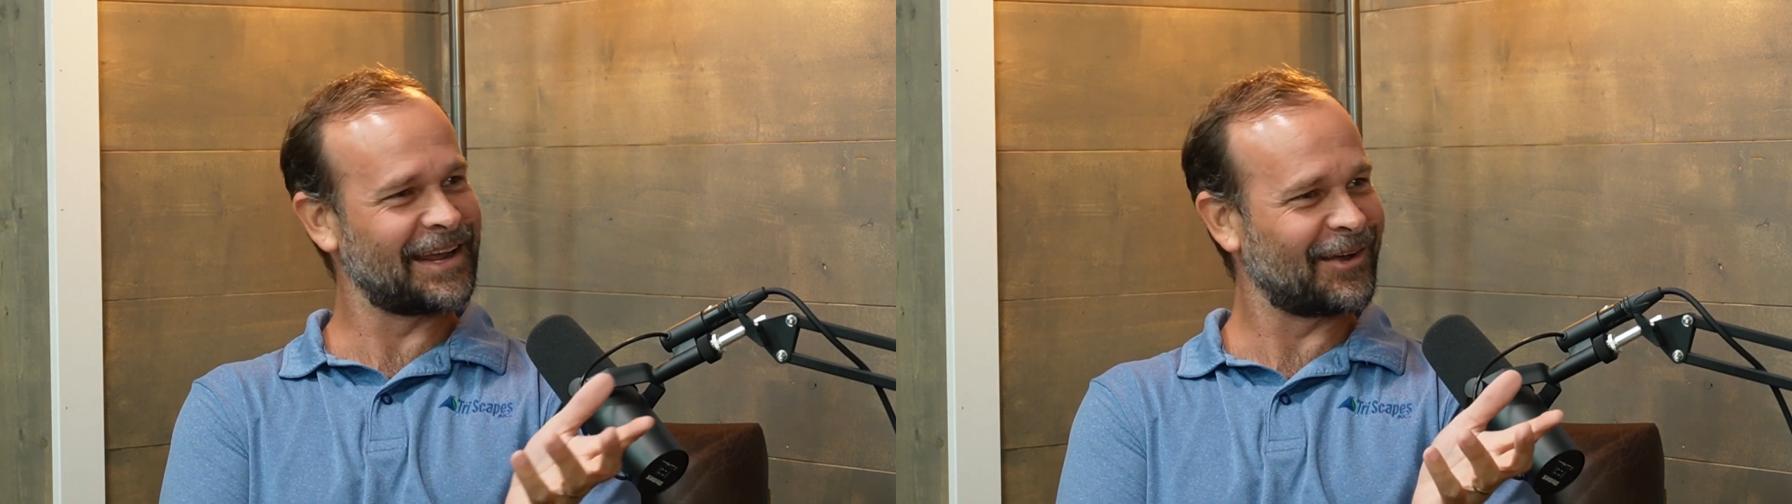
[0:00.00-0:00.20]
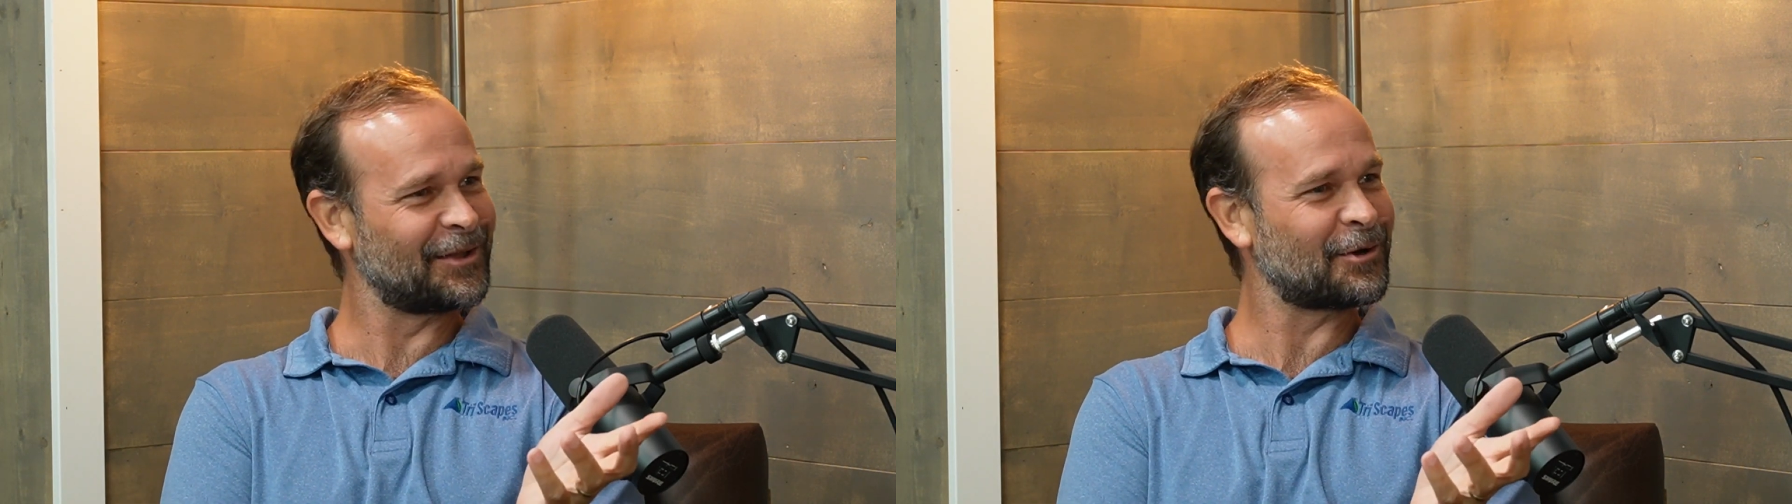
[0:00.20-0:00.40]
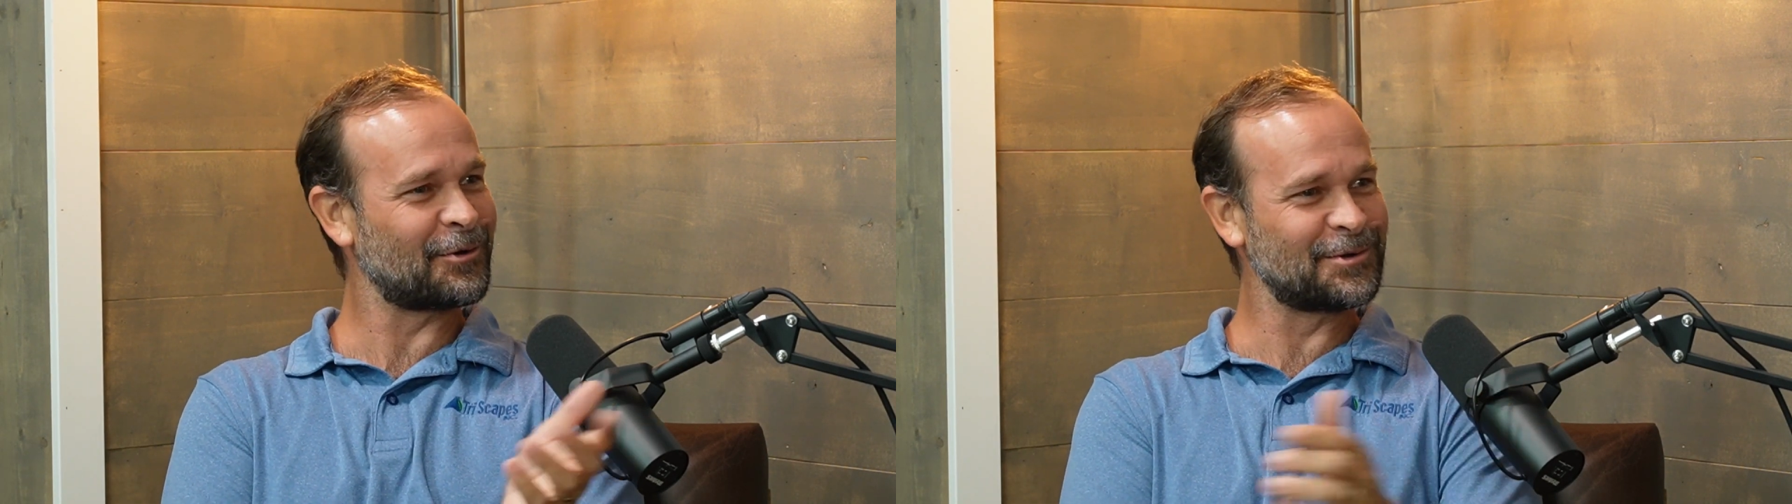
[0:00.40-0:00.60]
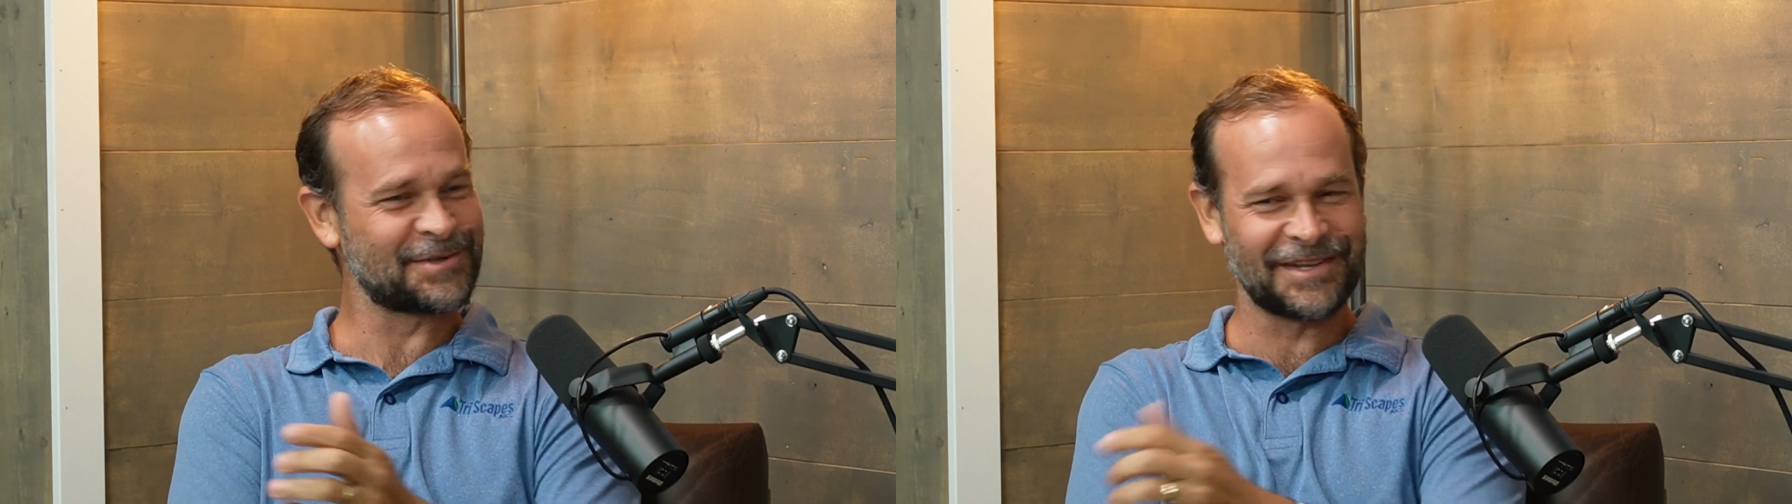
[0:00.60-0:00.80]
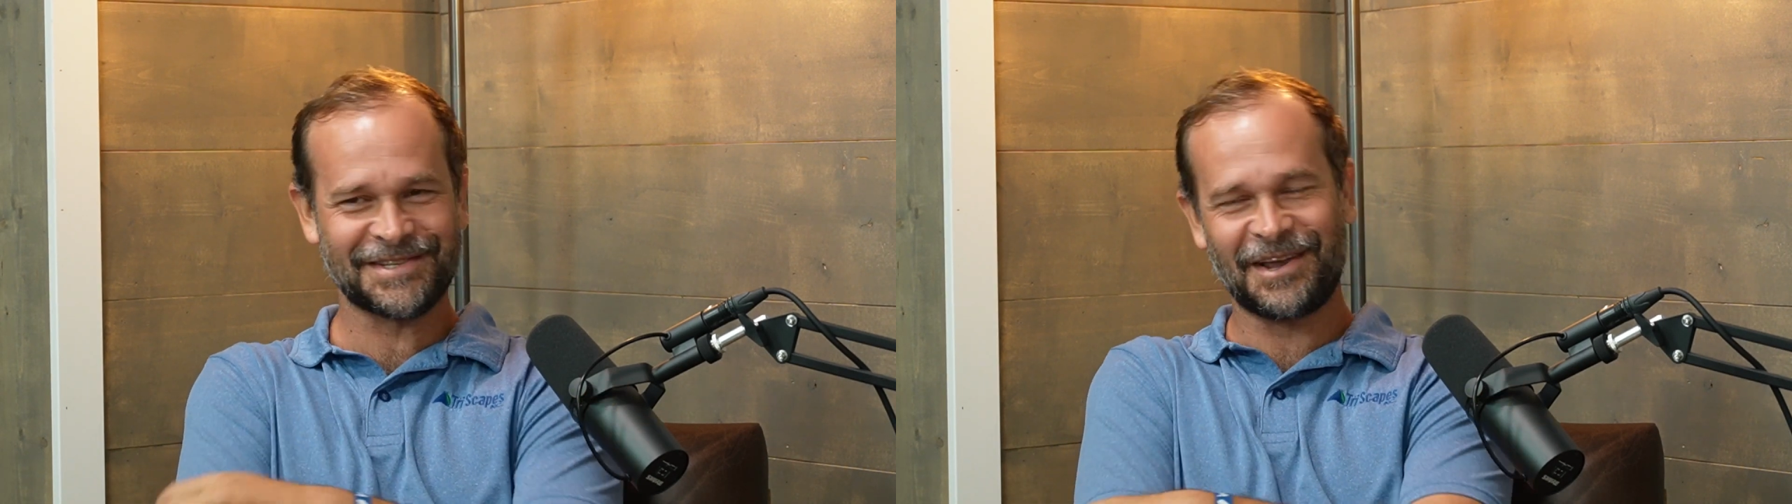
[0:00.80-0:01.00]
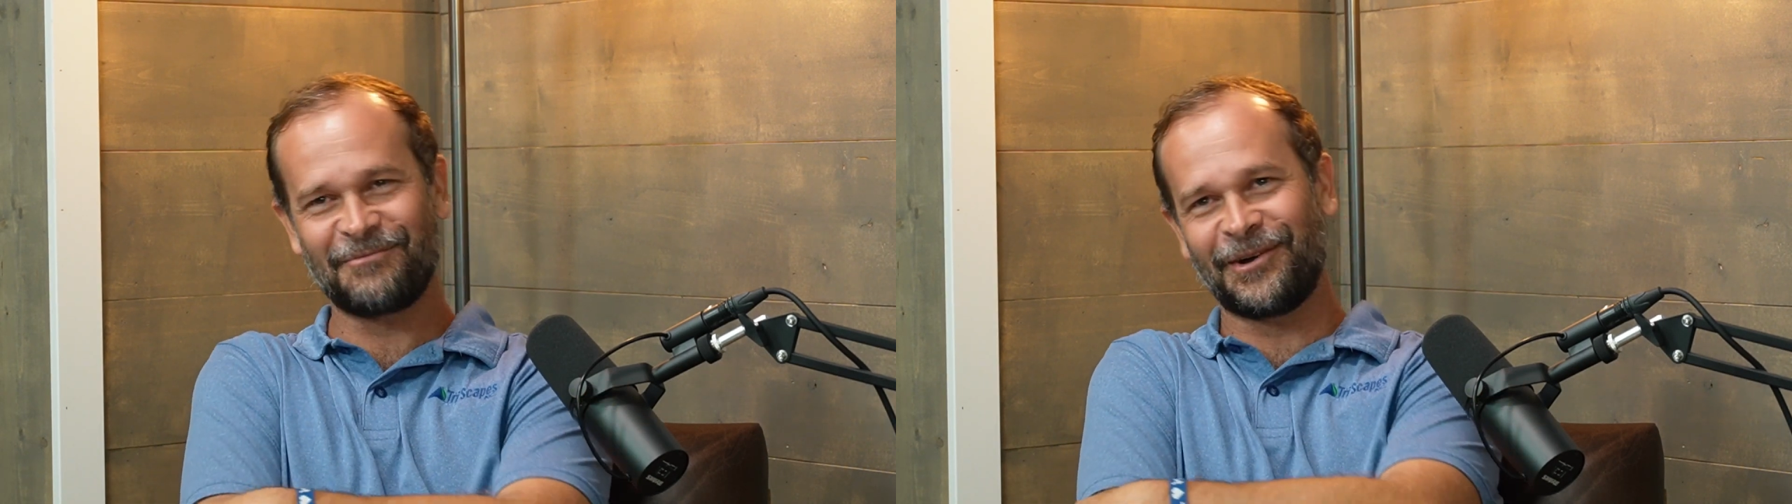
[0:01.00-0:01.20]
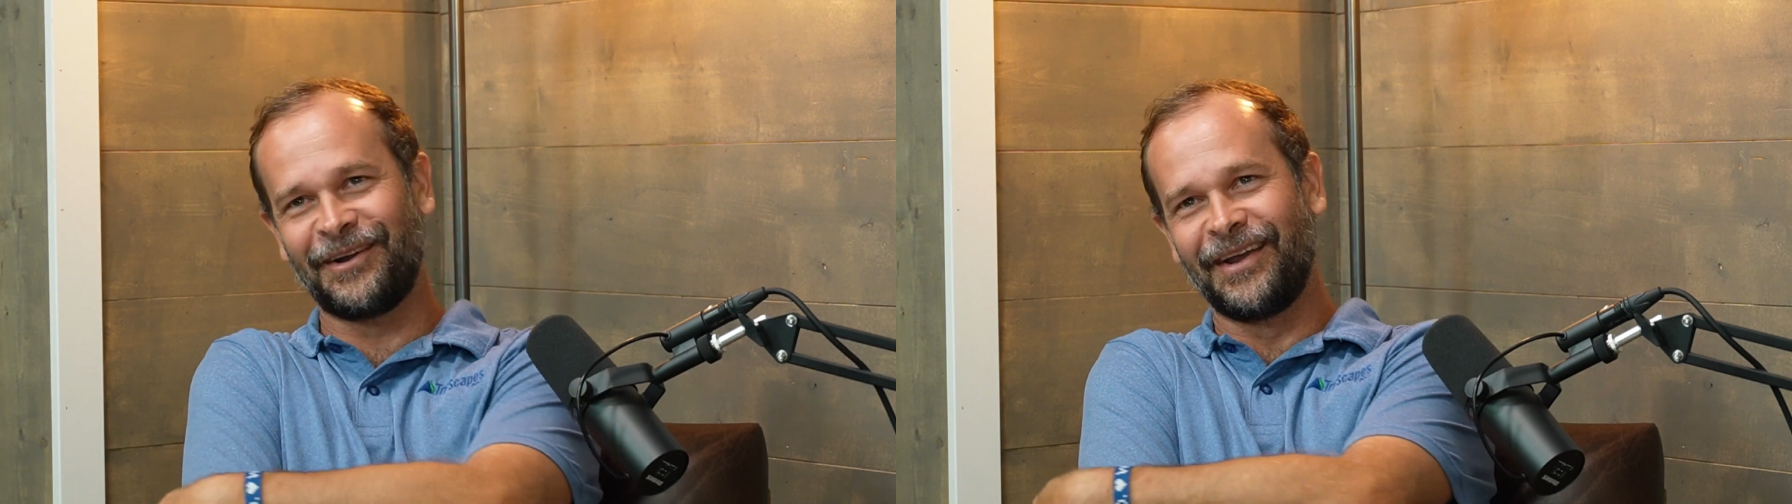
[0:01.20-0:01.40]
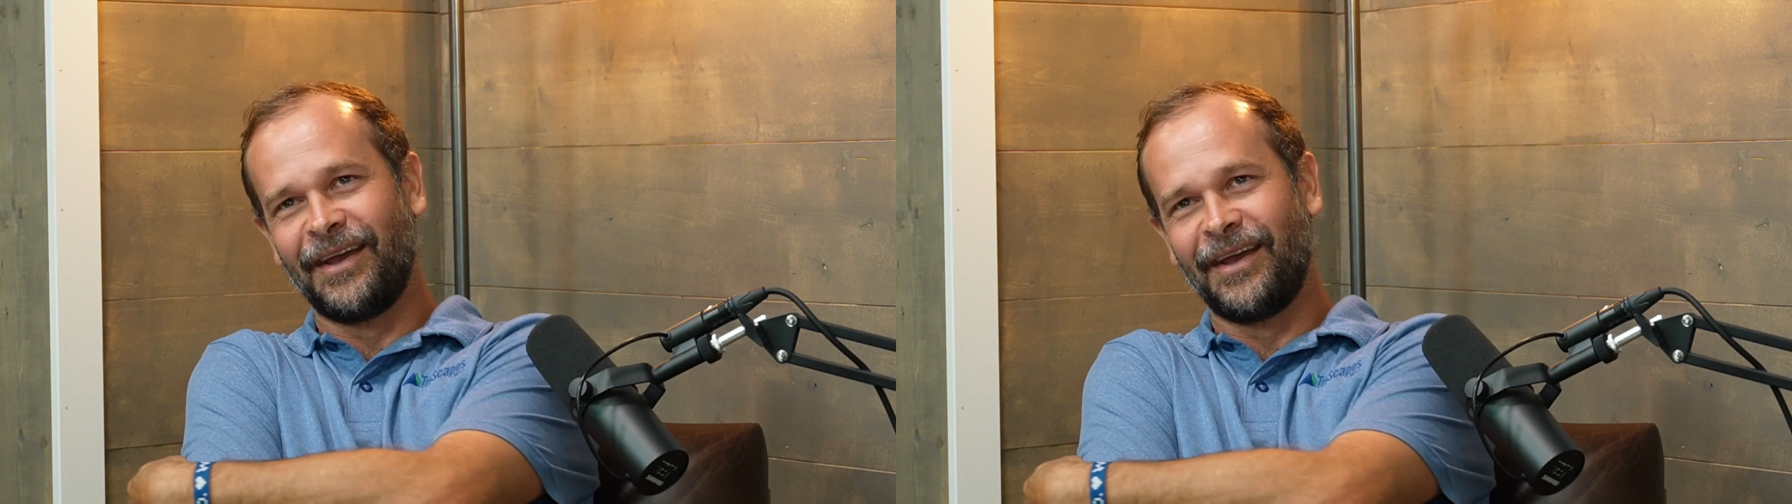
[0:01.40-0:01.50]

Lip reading: like on the cruise this summer.